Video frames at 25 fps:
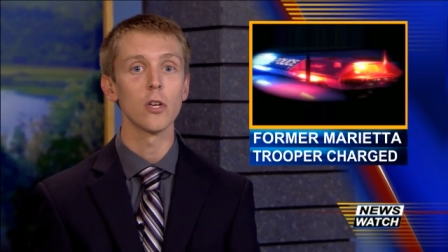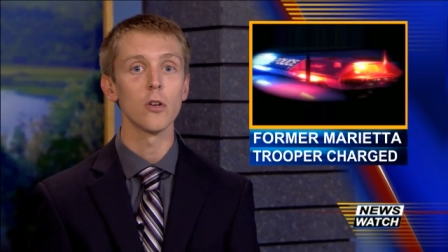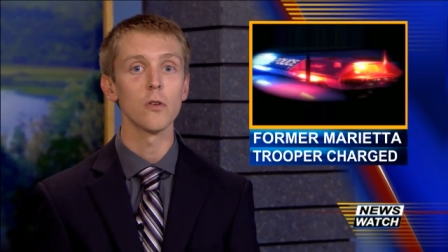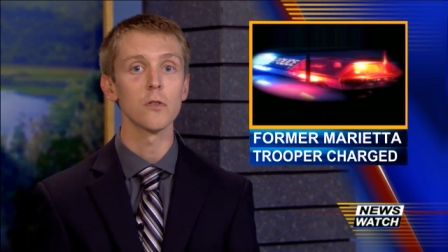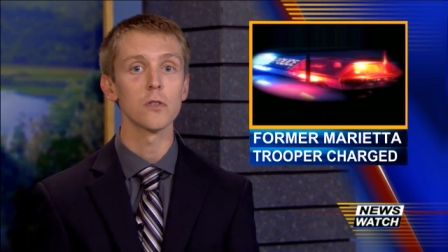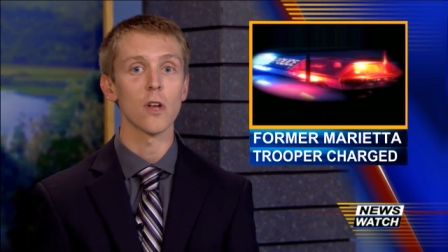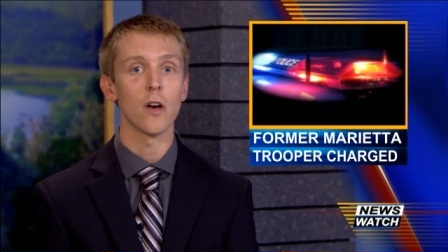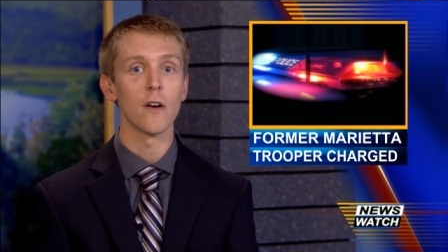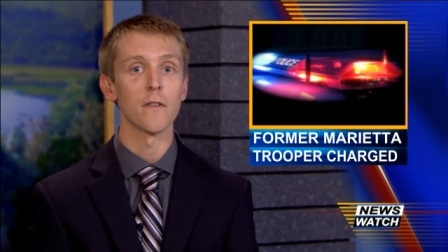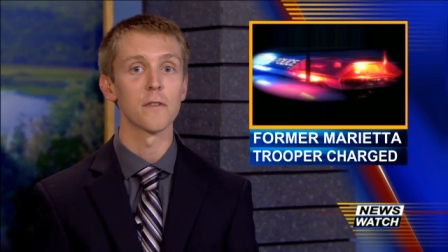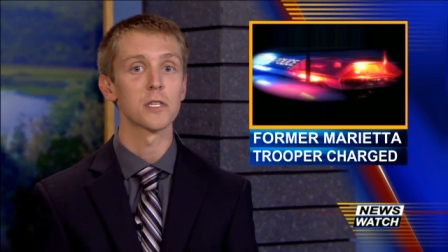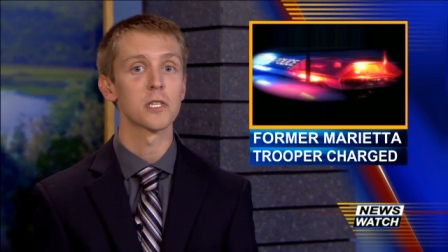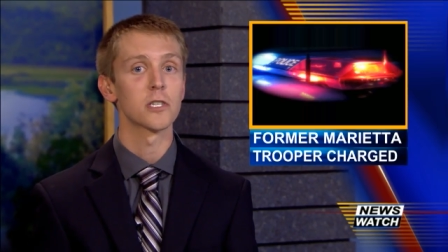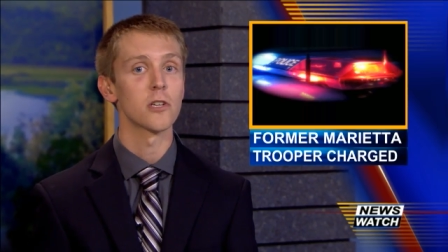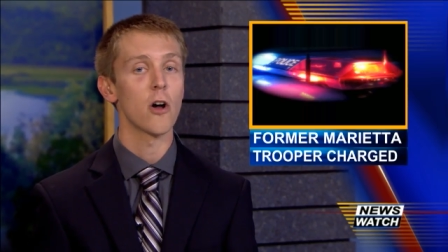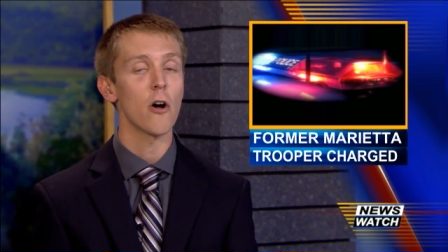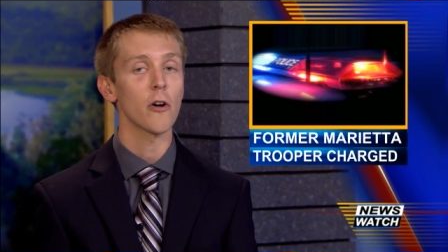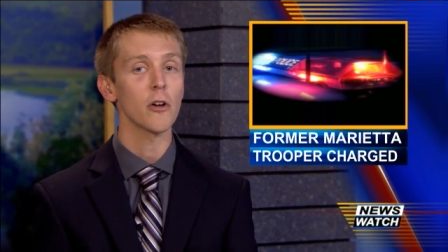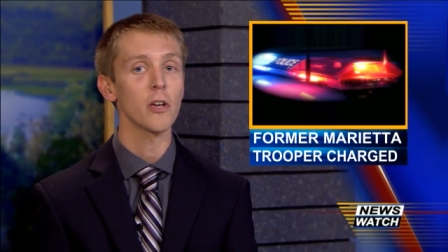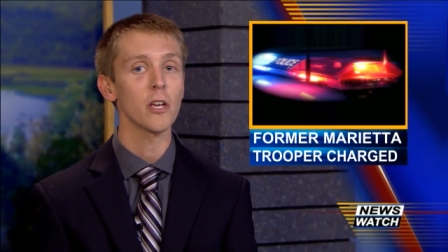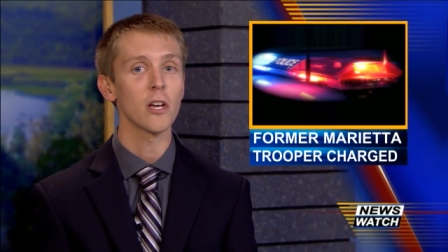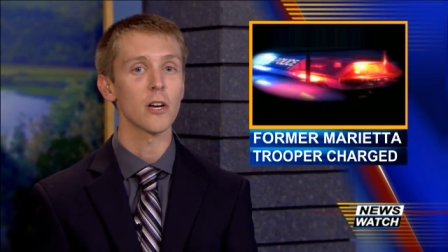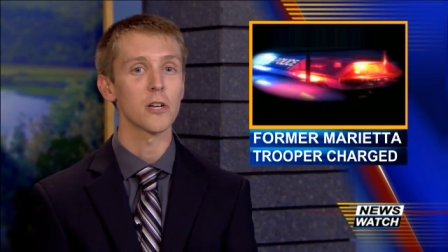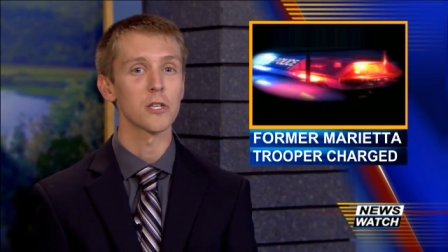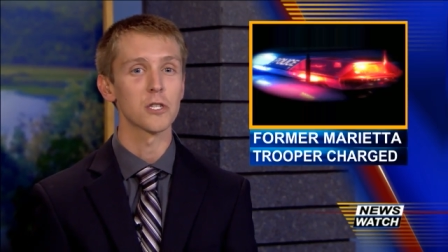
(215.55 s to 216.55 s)
accused of
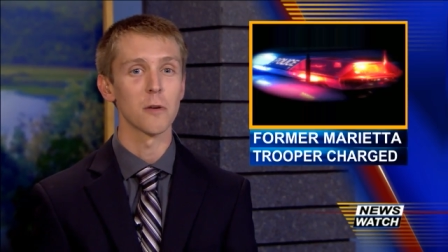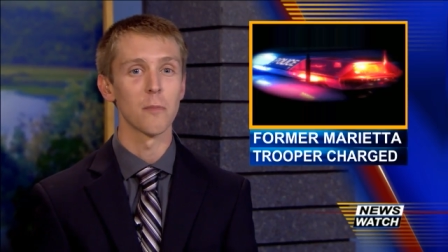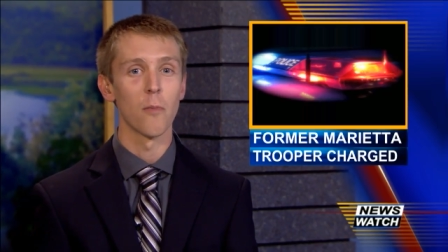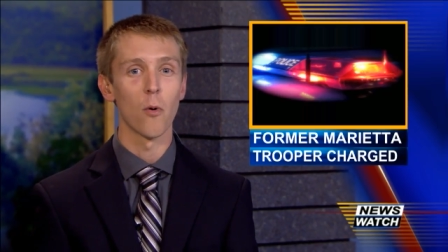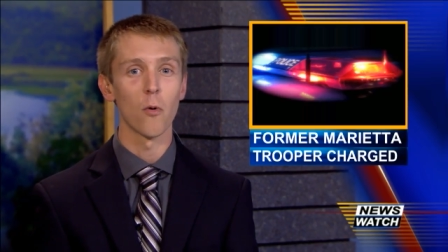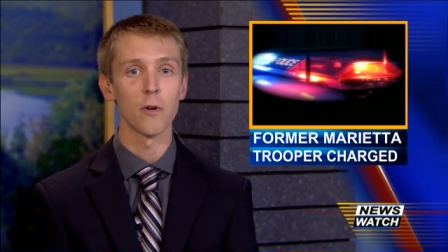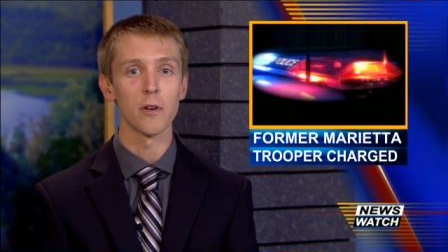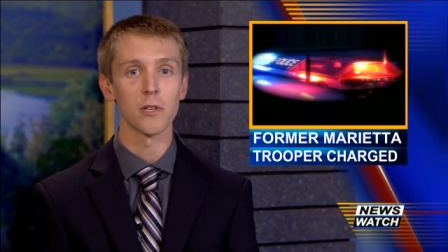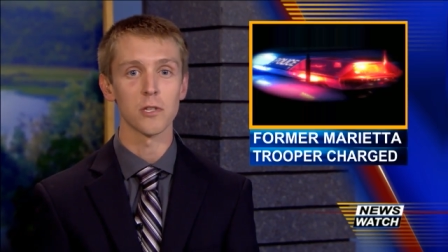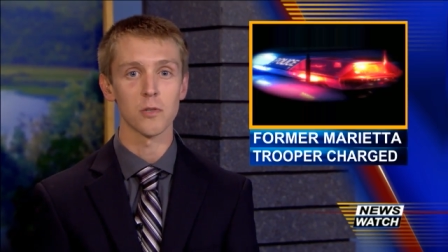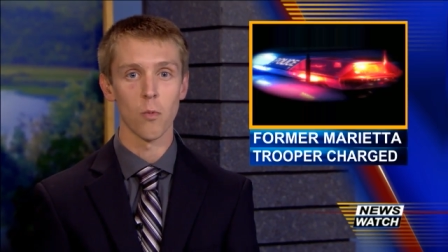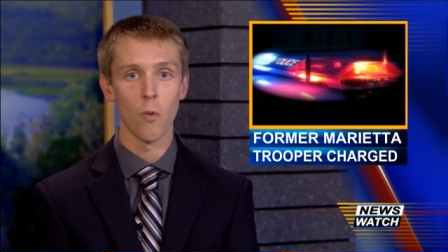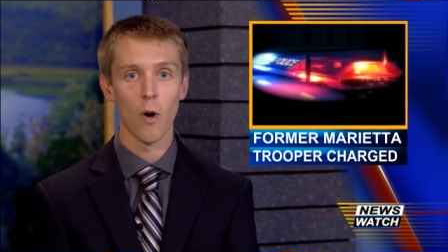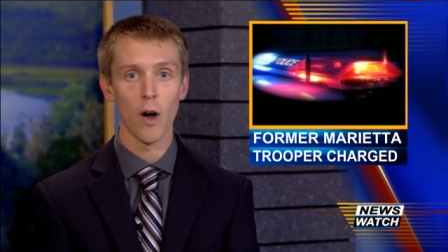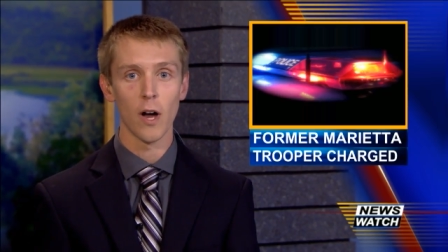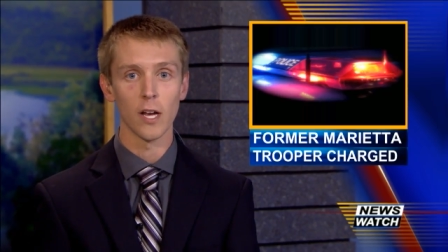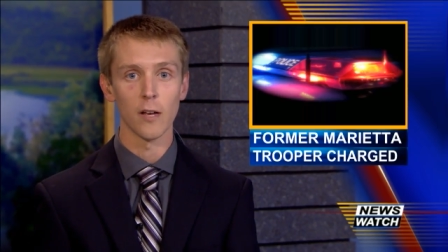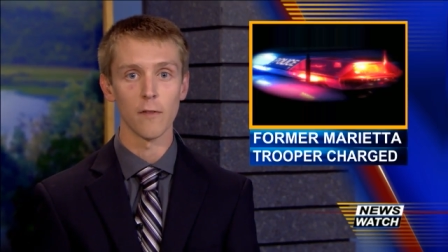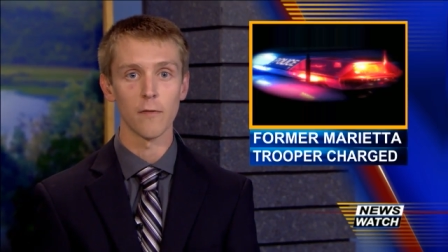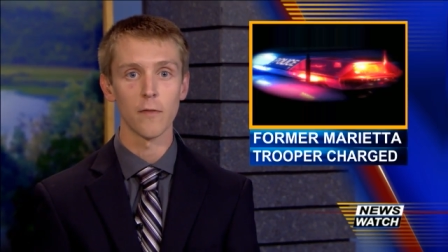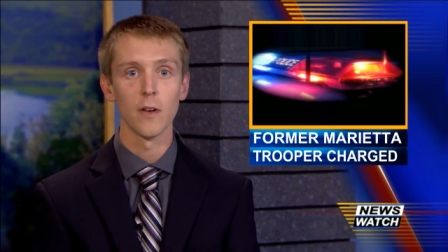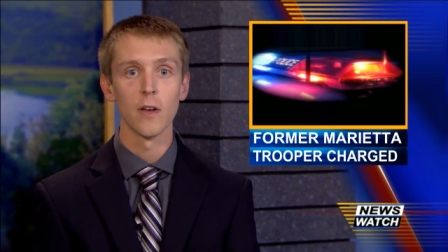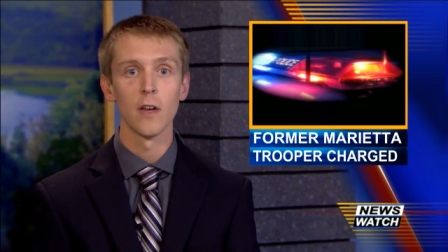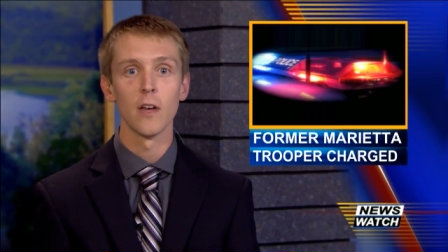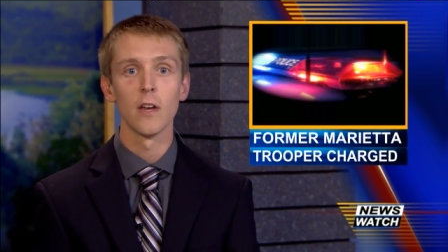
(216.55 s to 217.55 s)
stalking a subordinate's
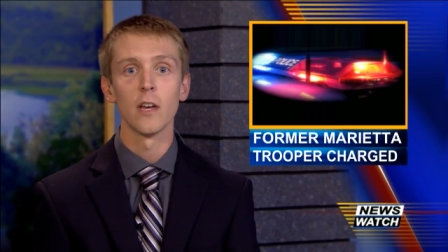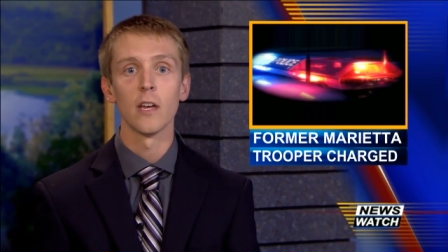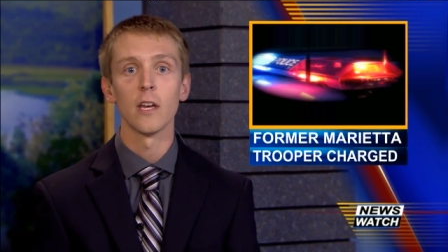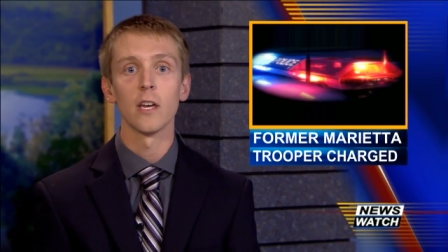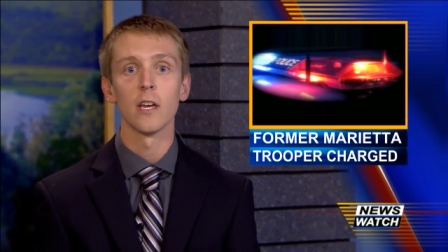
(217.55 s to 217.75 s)
wife.